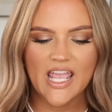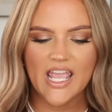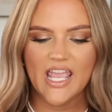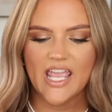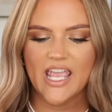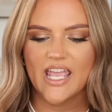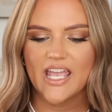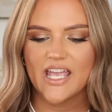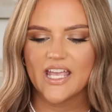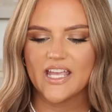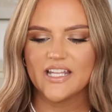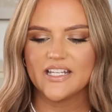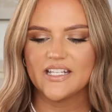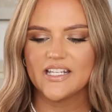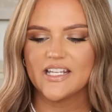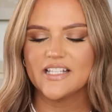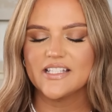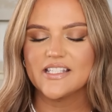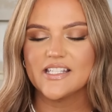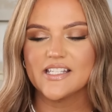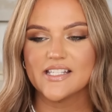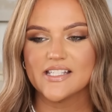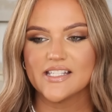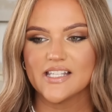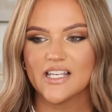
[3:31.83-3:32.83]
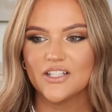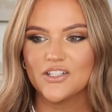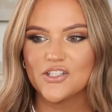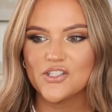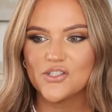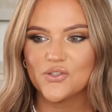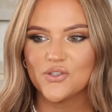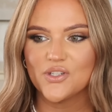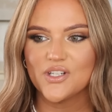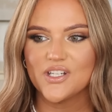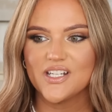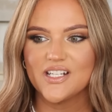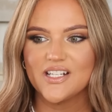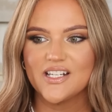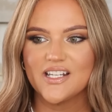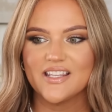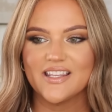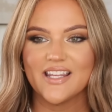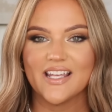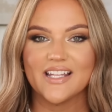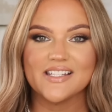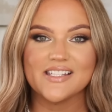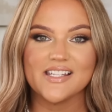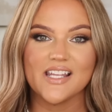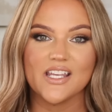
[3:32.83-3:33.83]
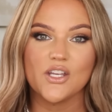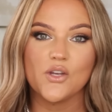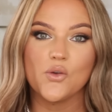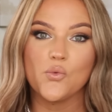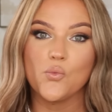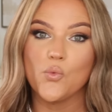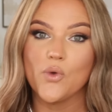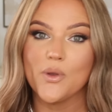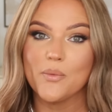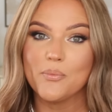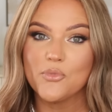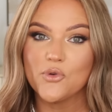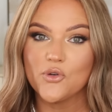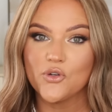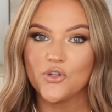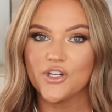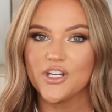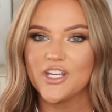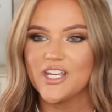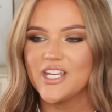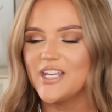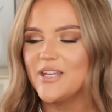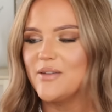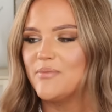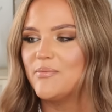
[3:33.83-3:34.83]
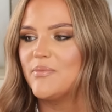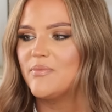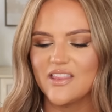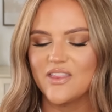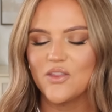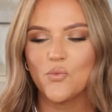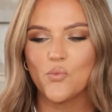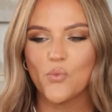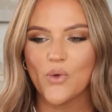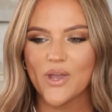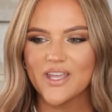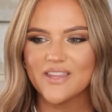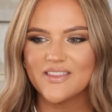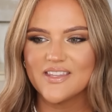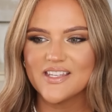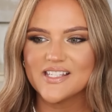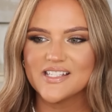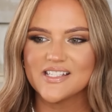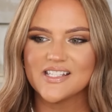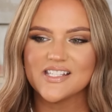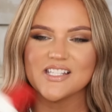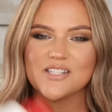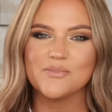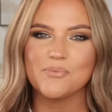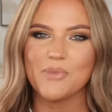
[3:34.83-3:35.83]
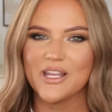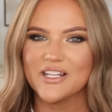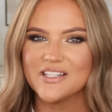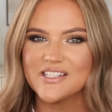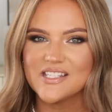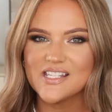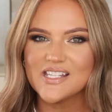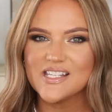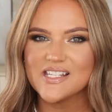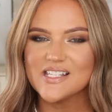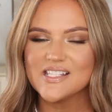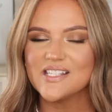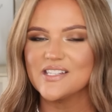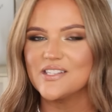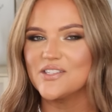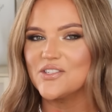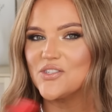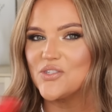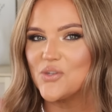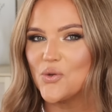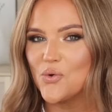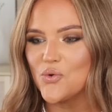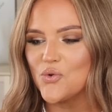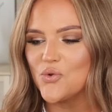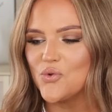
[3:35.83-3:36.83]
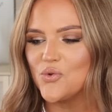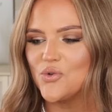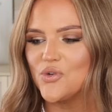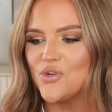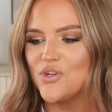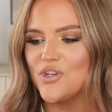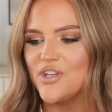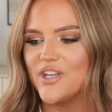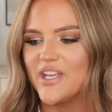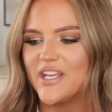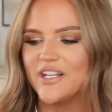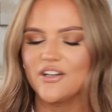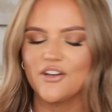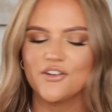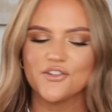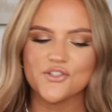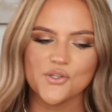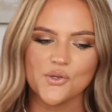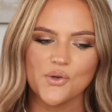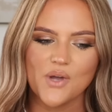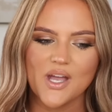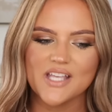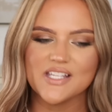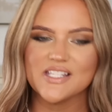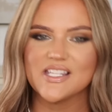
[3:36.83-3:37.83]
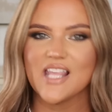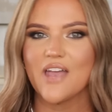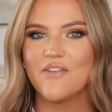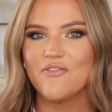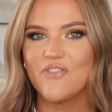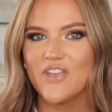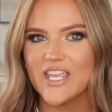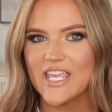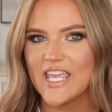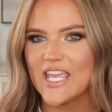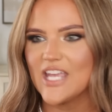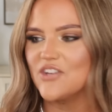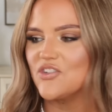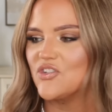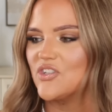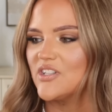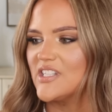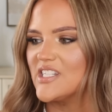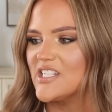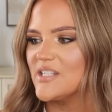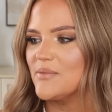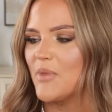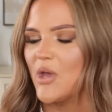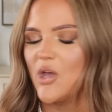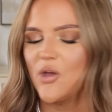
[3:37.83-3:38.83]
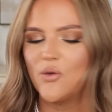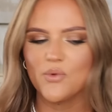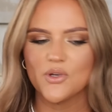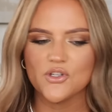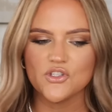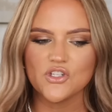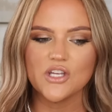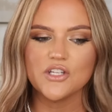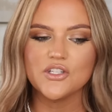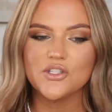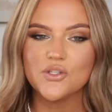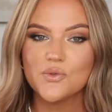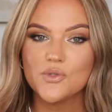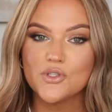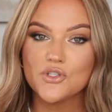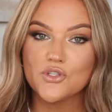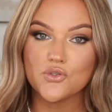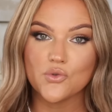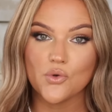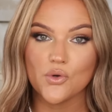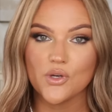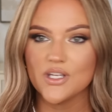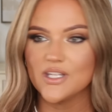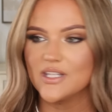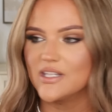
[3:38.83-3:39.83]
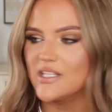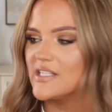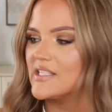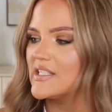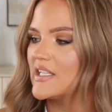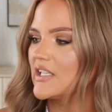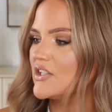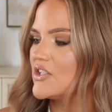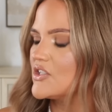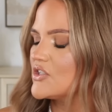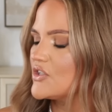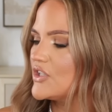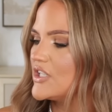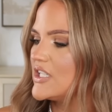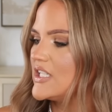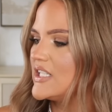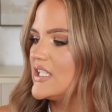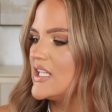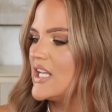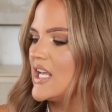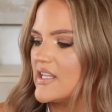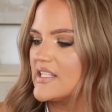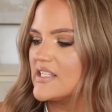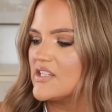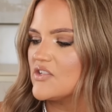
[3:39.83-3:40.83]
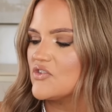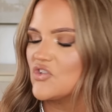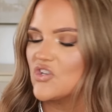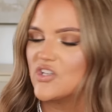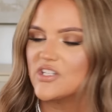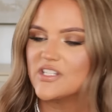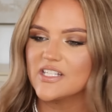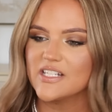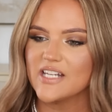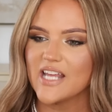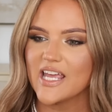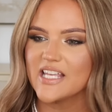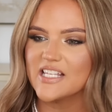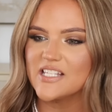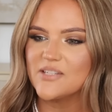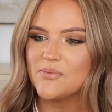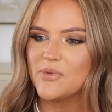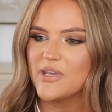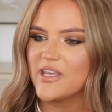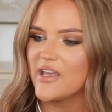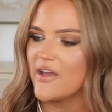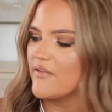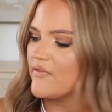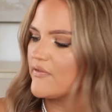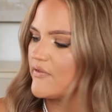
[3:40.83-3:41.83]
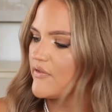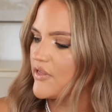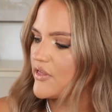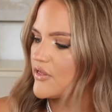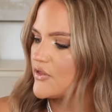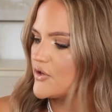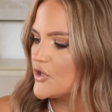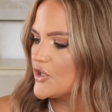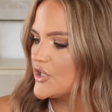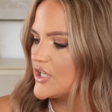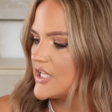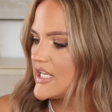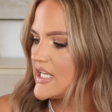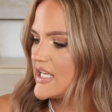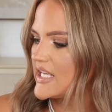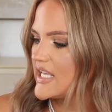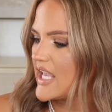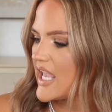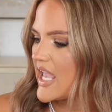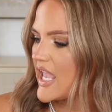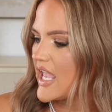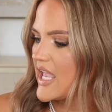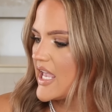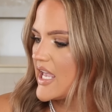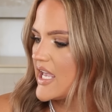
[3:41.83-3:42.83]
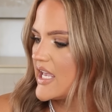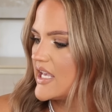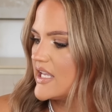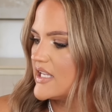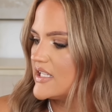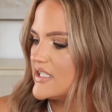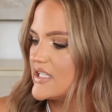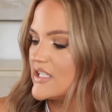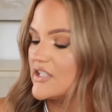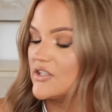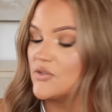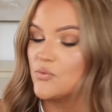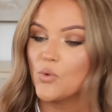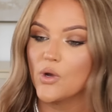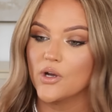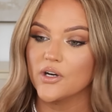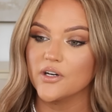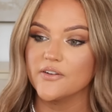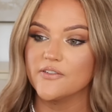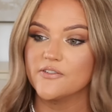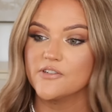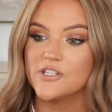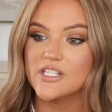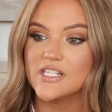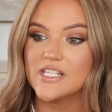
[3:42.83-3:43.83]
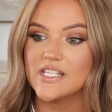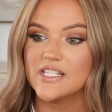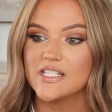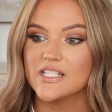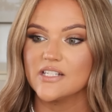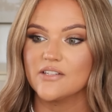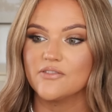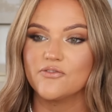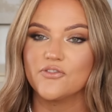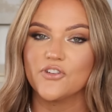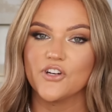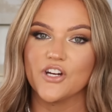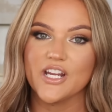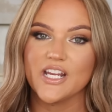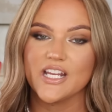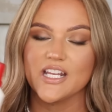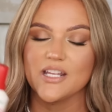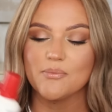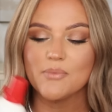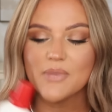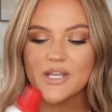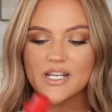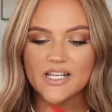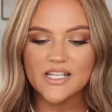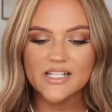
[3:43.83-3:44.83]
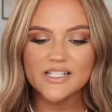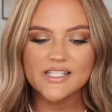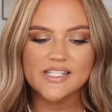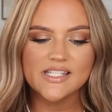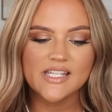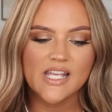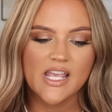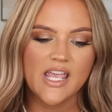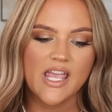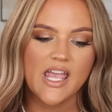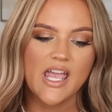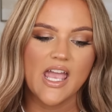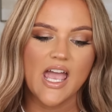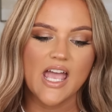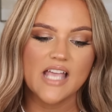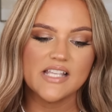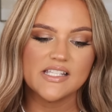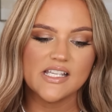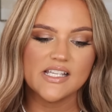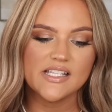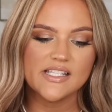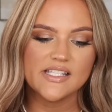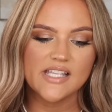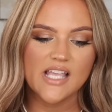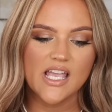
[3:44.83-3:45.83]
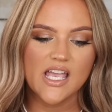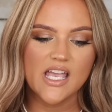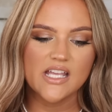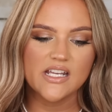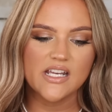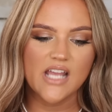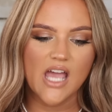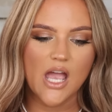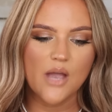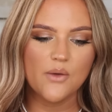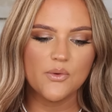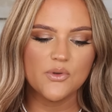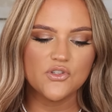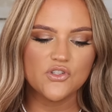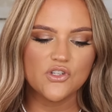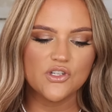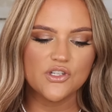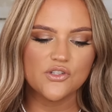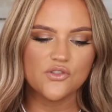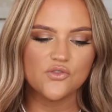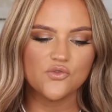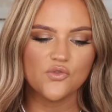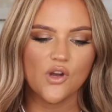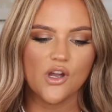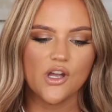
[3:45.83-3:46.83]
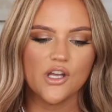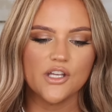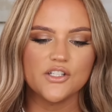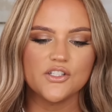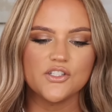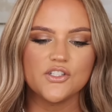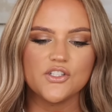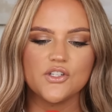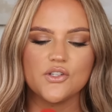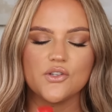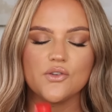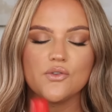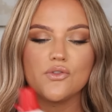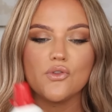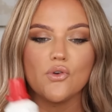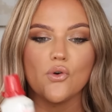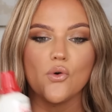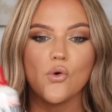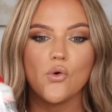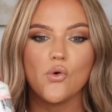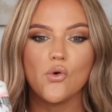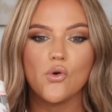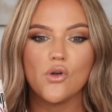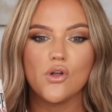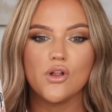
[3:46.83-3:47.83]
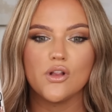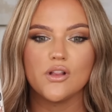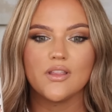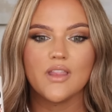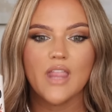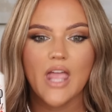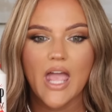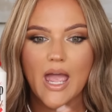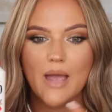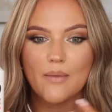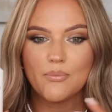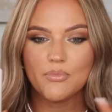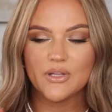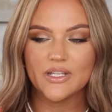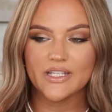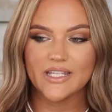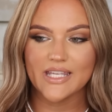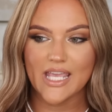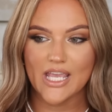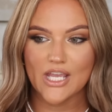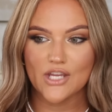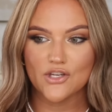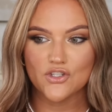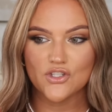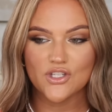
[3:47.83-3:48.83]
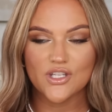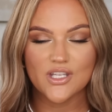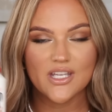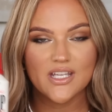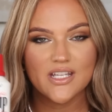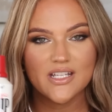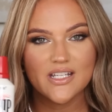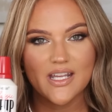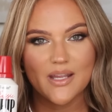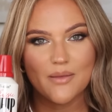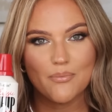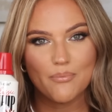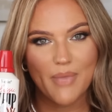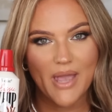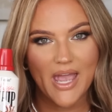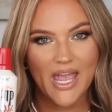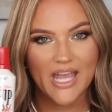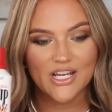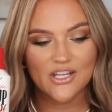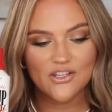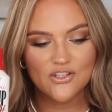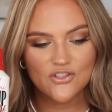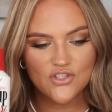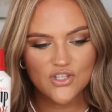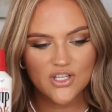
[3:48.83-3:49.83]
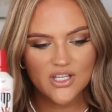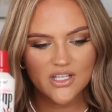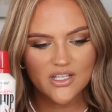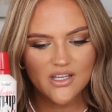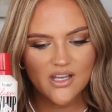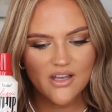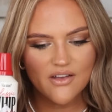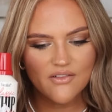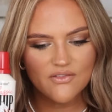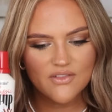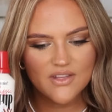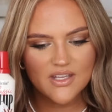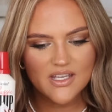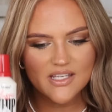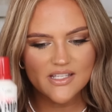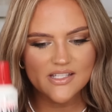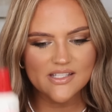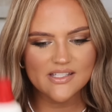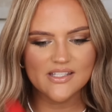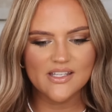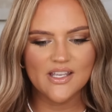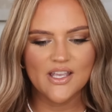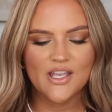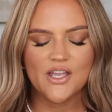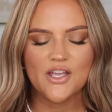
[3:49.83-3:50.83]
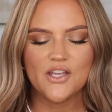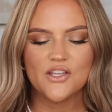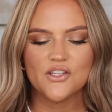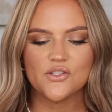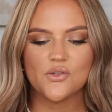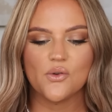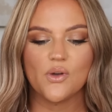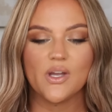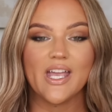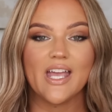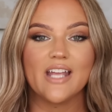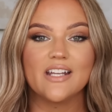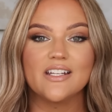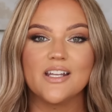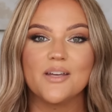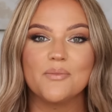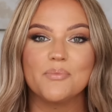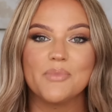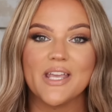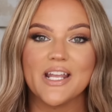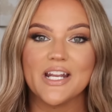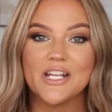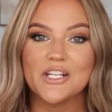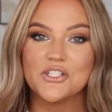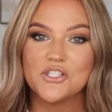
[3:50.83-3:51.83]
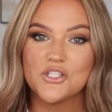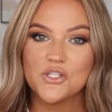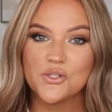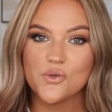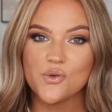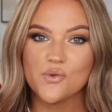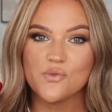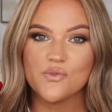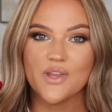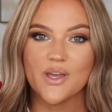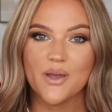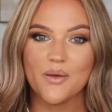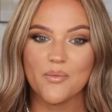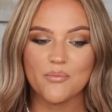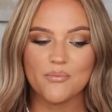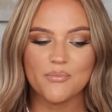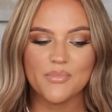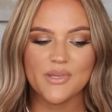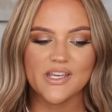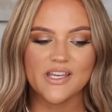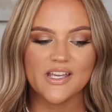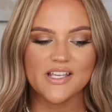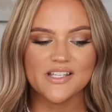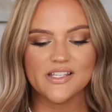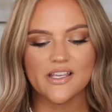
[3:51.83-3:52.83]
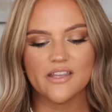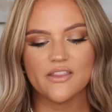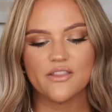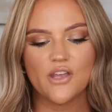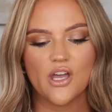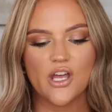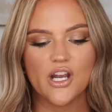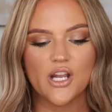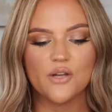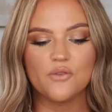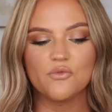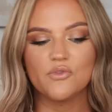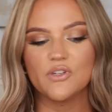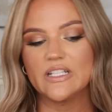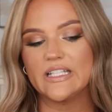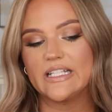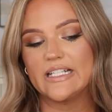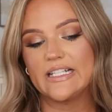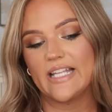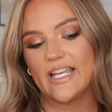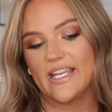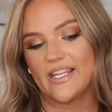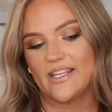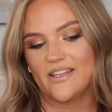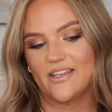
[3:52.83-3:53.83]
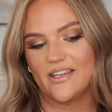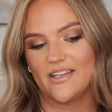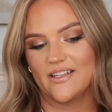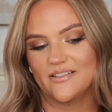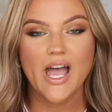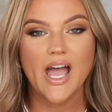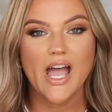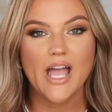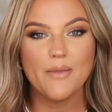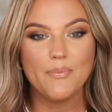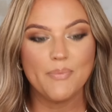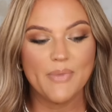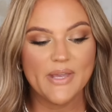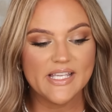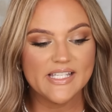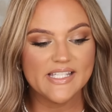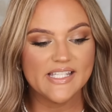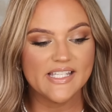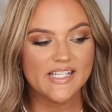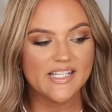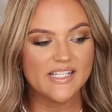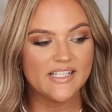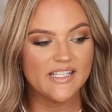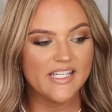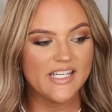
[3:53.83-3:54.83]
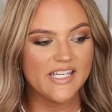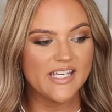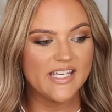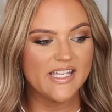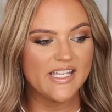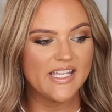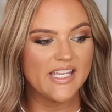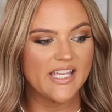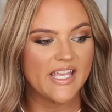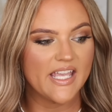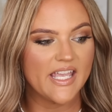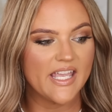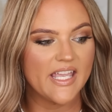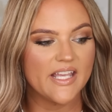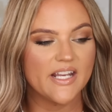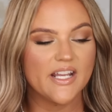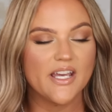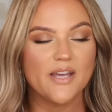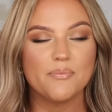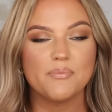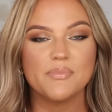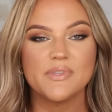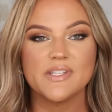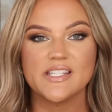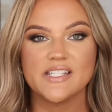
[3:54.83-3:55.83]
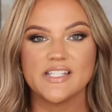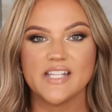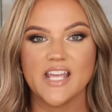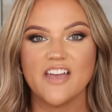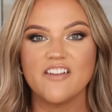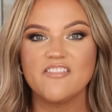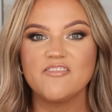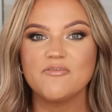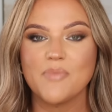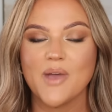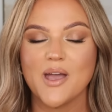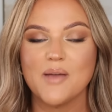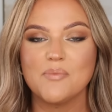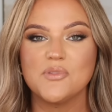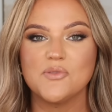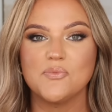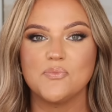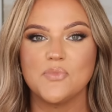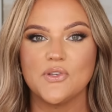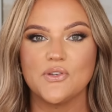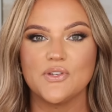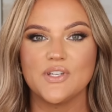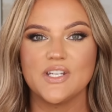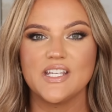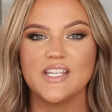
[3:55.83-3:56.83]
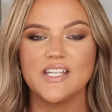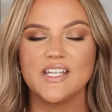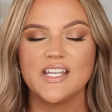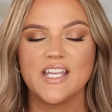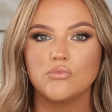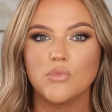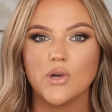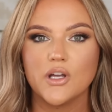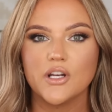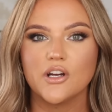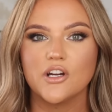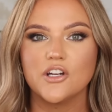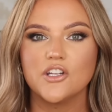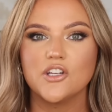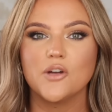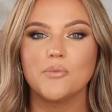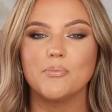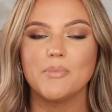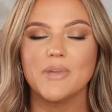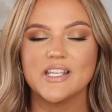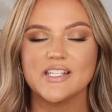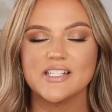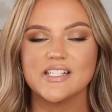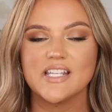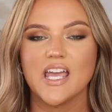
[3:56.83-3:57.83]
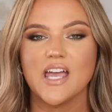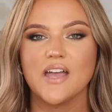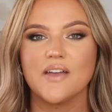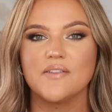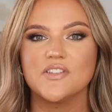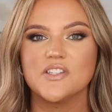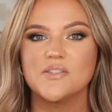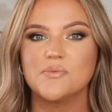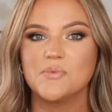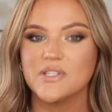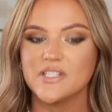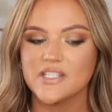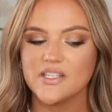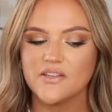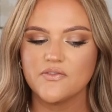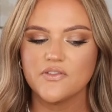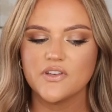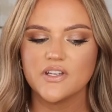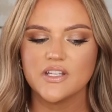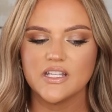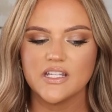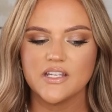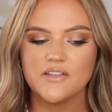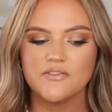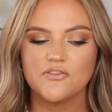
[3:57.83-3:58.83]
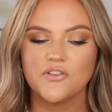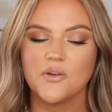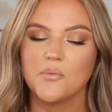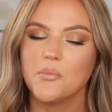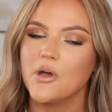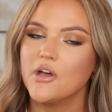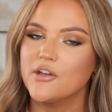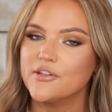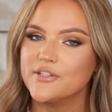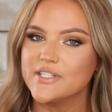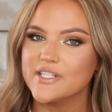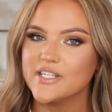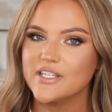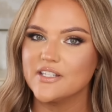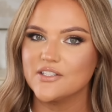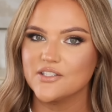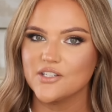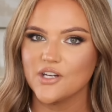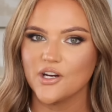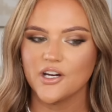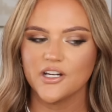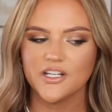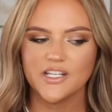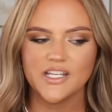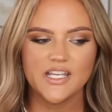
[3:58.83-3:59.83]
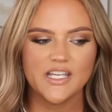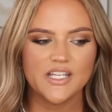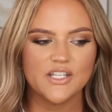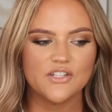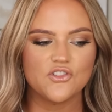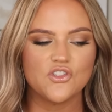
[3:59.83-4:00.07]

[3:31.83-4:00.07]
And it's a sunscreen that's like a whipped cream. The way this dispenses is so cool and also has that vacation smell, which I do enjoy in the sunscreen. This is just an SPF 30 and it's water resistant for 80 minutes. As I said, I was just drawn to the whole application and packaging of this. So I end up getting two of them because I thought I'd really like it. I basically hit up Steph Babs Beauty. What are your must-haves? Specifically from Ulta and Target.